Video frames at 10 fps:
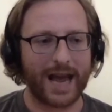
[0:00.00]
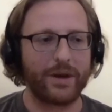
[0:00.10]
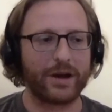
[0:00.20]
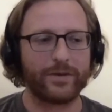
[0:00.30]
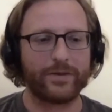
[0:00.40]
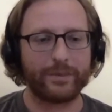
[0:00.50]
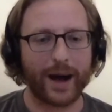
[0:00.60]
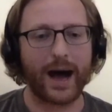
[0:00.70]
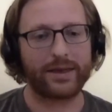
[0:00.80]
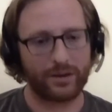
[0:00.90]
dynamic of
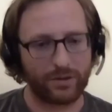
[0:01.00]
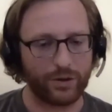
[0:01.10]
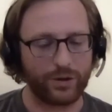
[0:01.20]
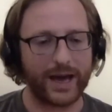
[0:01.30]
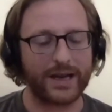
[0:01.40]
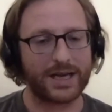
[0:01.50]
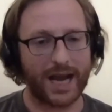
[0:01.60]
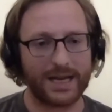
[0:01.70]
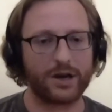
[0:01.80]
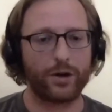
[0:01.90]
passing through that
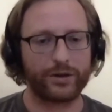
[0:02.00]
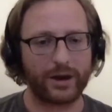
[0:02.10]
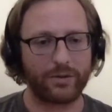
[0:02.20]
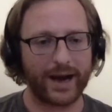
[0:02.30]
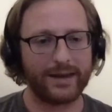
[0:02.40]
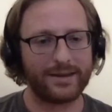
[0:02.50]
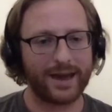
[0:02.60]
changing wholesale price